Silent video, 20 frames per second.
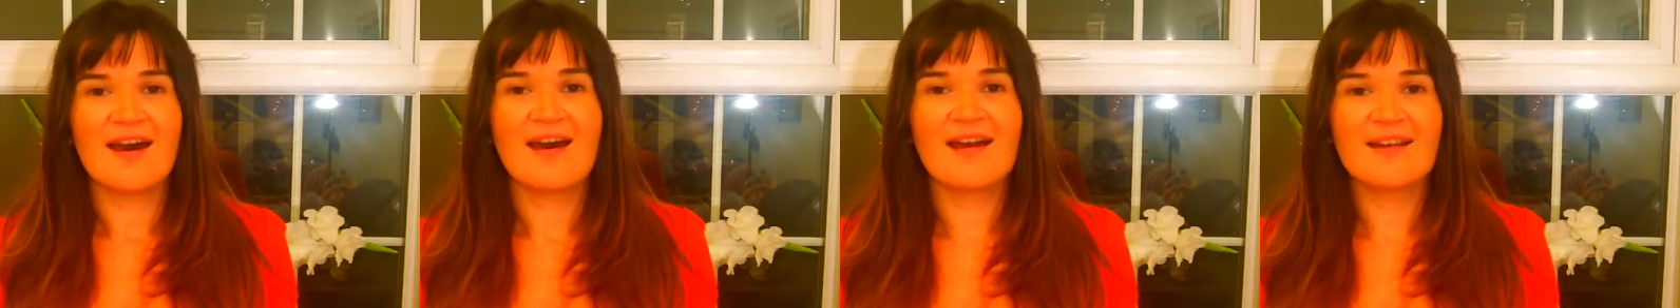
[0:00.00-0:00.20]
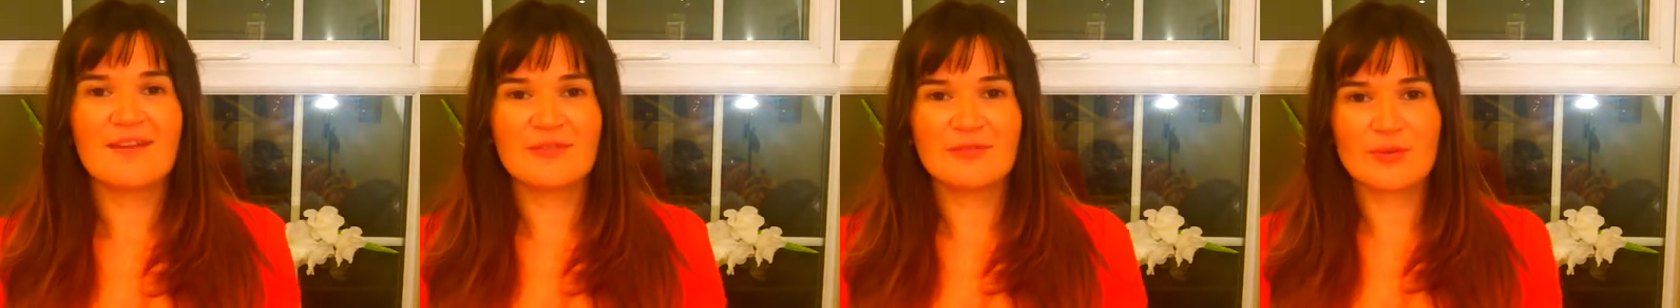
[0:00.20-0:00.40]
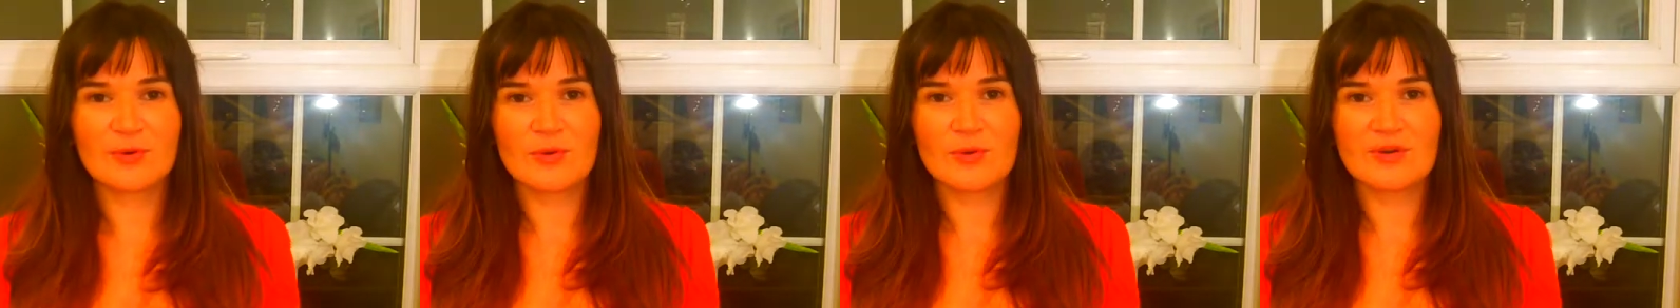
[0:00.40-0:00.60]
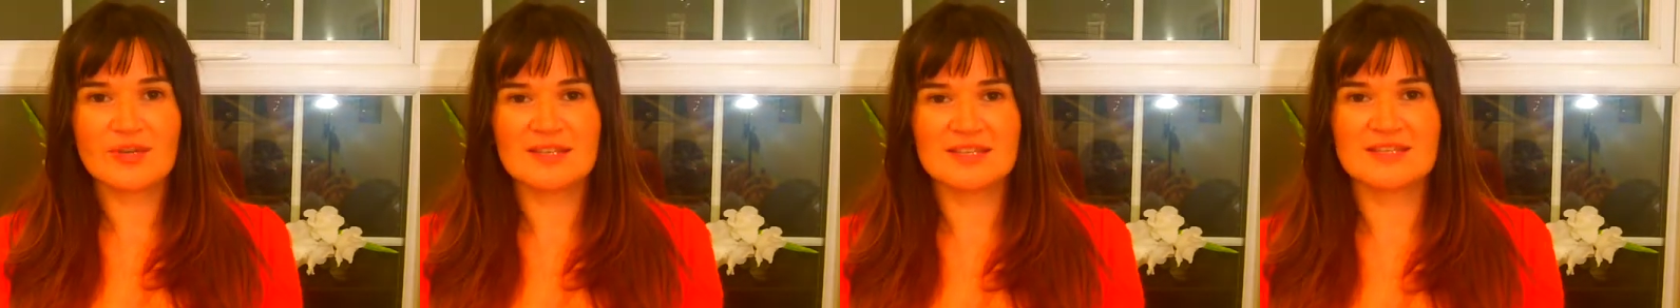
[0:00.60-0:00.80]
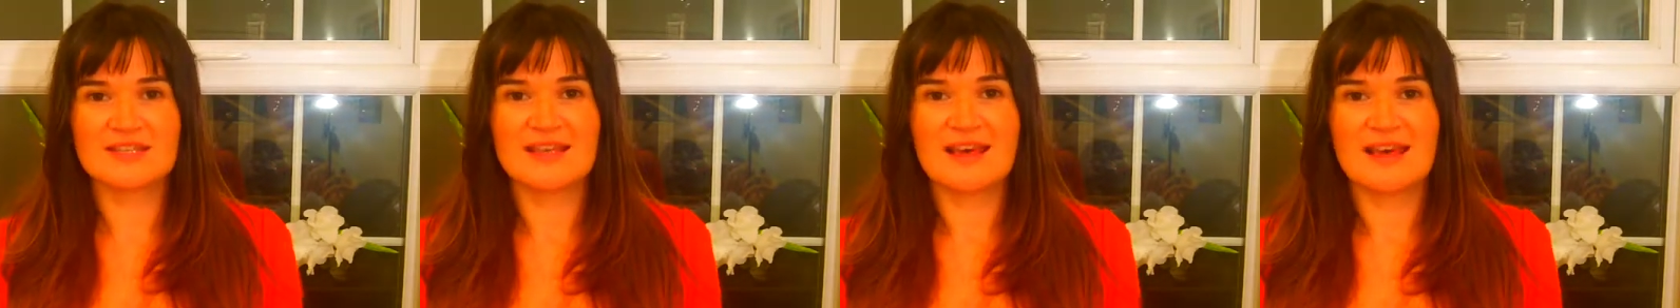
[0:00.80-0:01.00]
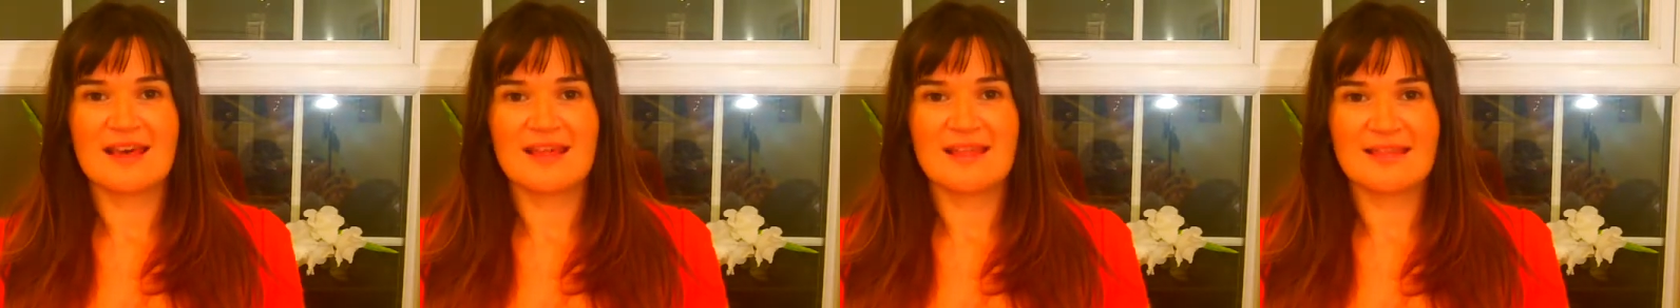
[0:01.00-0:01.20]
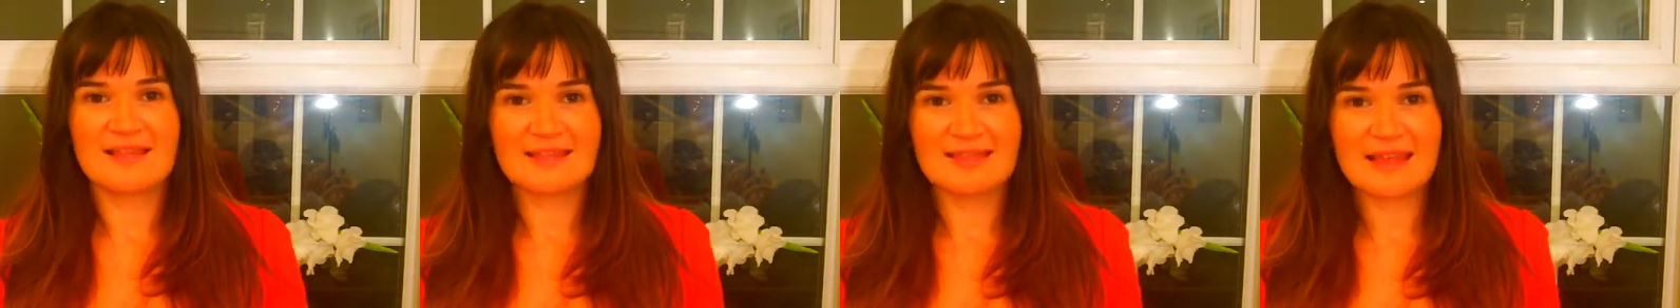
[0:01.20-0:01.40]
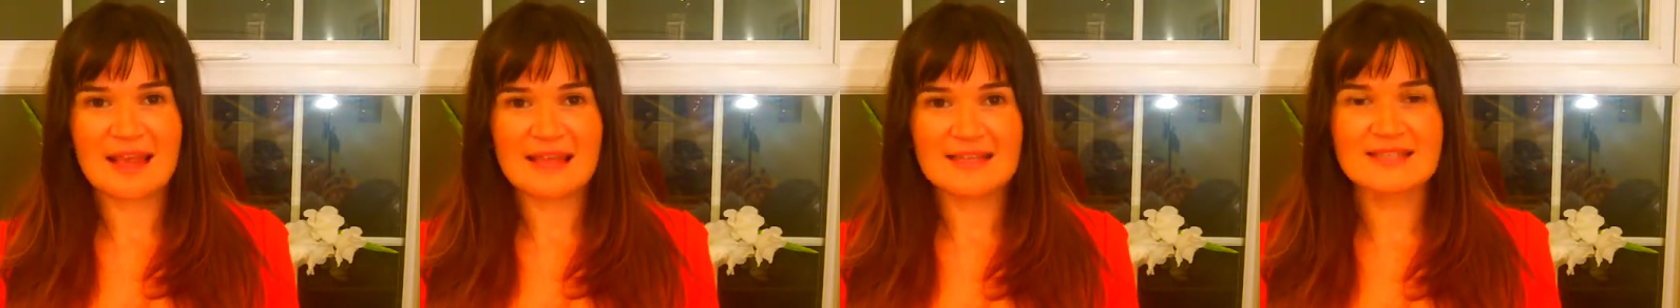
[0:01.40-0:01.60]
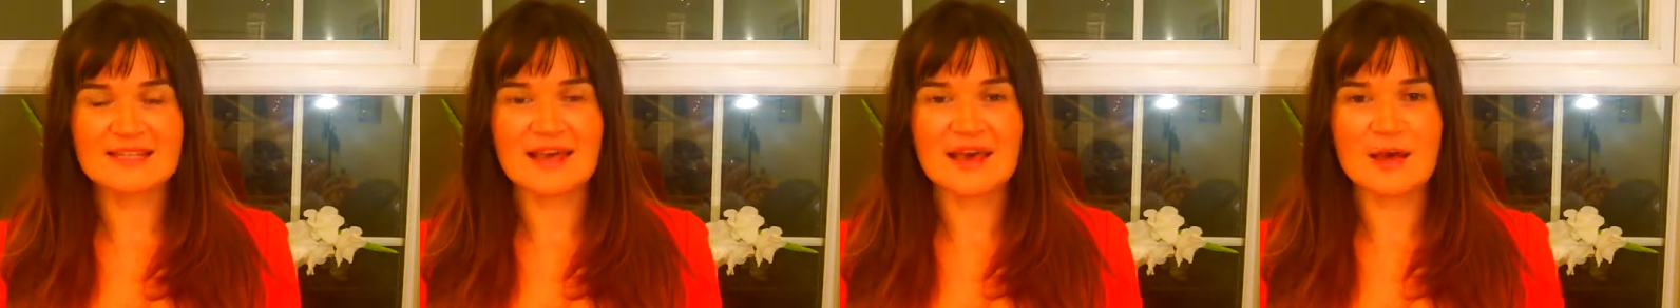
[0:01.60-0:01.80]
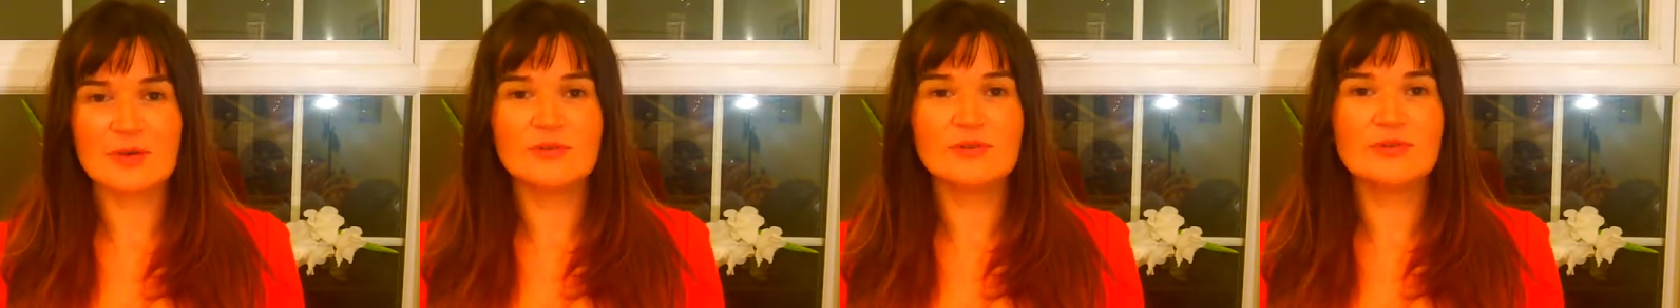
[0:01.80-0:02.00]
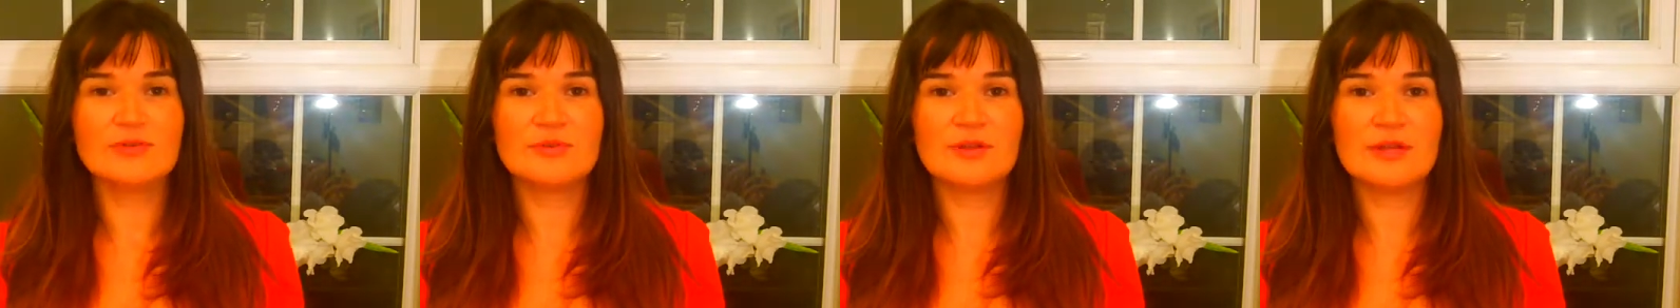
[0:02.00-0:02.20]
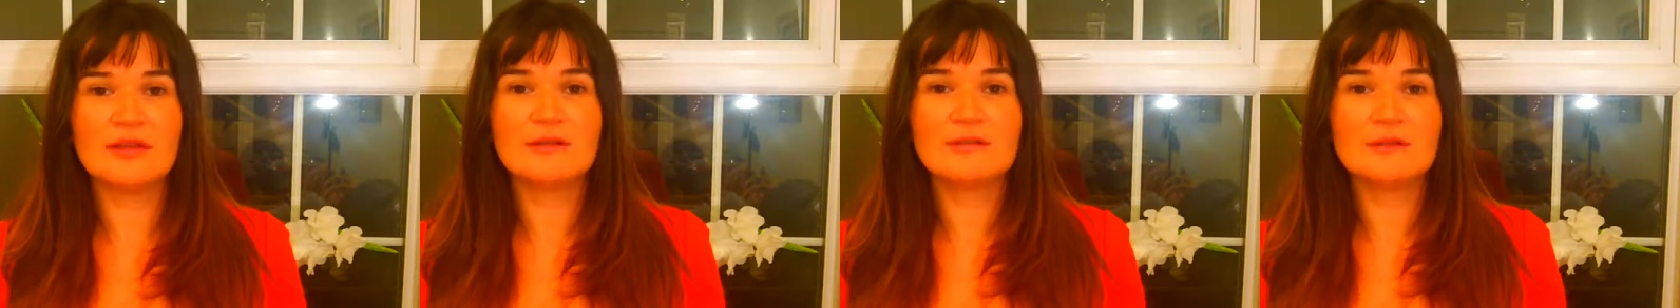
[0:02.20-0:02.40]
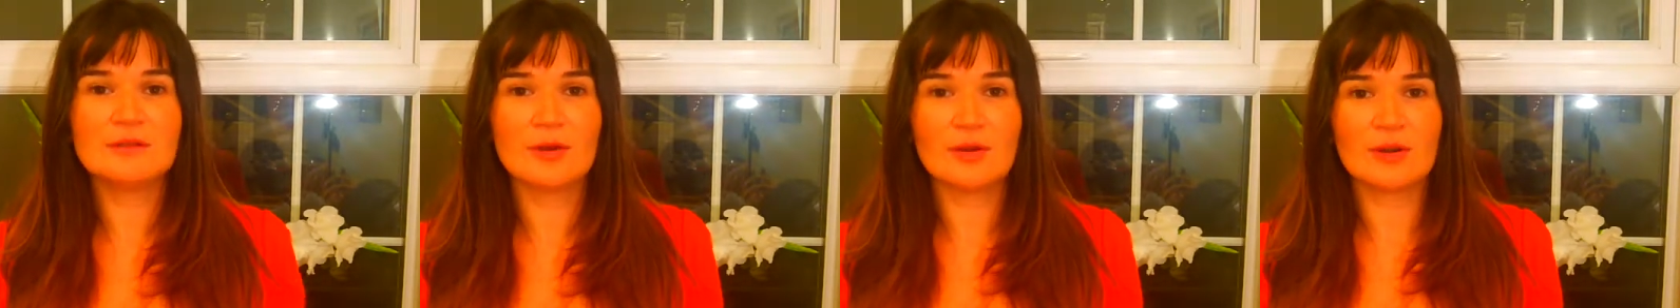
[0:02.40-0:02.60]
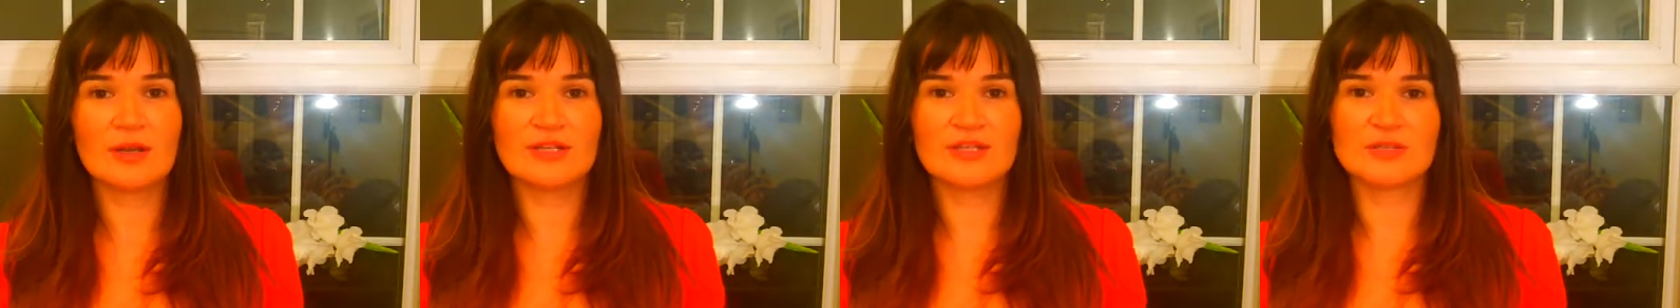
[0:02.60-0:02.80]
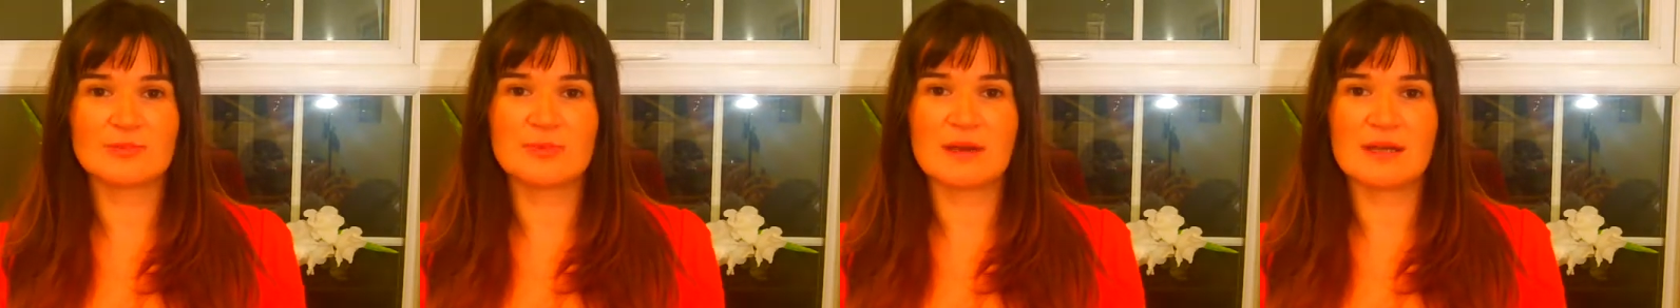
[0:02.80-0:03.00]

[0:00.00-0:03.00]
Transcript: And of course, that's how the real knowledge